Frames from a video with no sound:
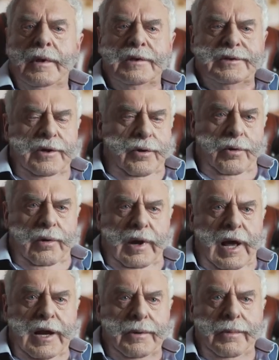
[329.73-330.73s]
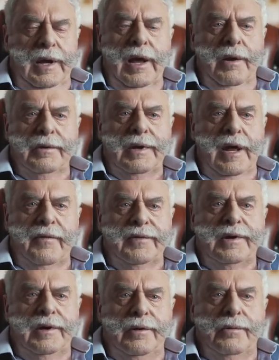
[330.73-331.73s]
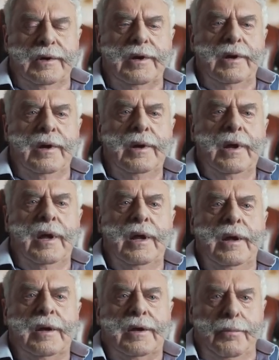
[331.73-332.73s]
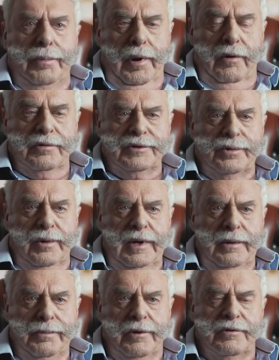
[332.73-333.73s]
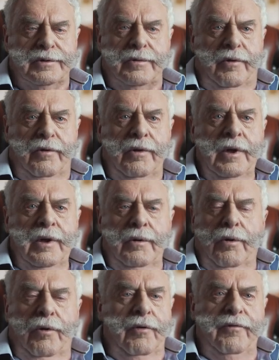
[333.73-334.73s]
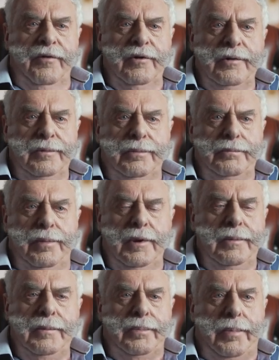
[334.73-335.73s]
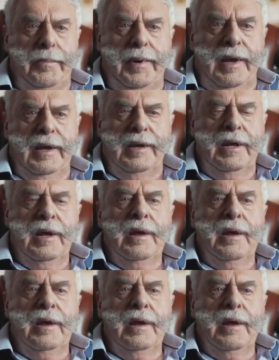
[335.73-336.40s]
sooner or later we're going to have to do it compulsory, because all food being prepared